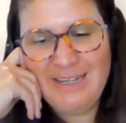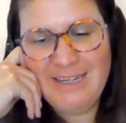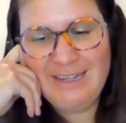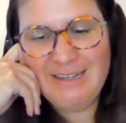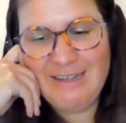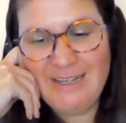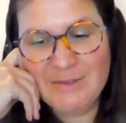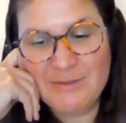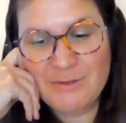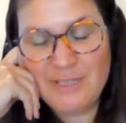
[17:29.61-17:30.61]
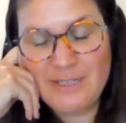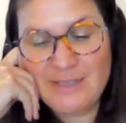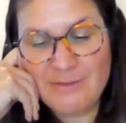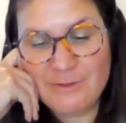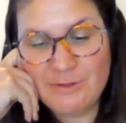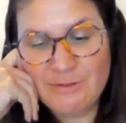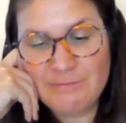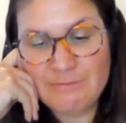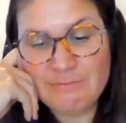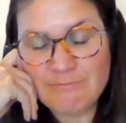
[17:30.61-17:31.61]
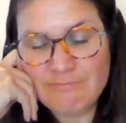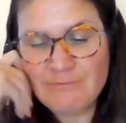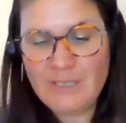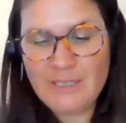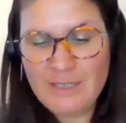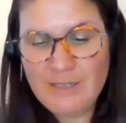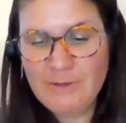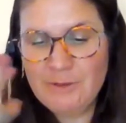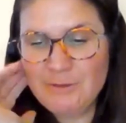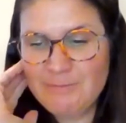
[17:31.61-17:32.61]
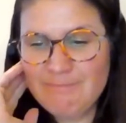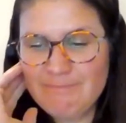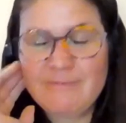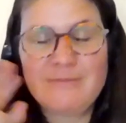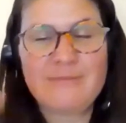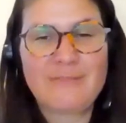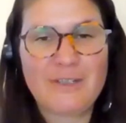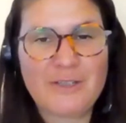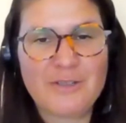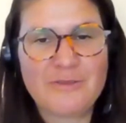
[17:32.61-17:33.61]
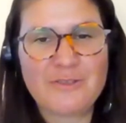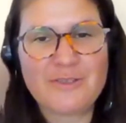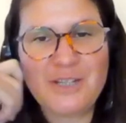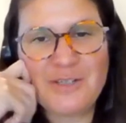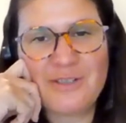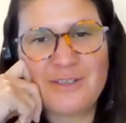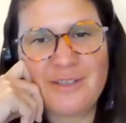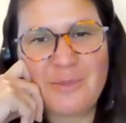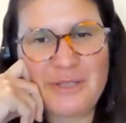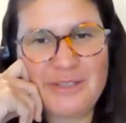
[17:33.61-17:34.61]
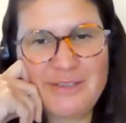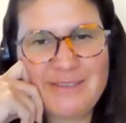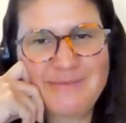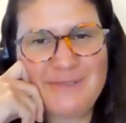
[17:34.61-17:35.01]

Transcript: Uh, and a few days after, I heard a conversation appeared,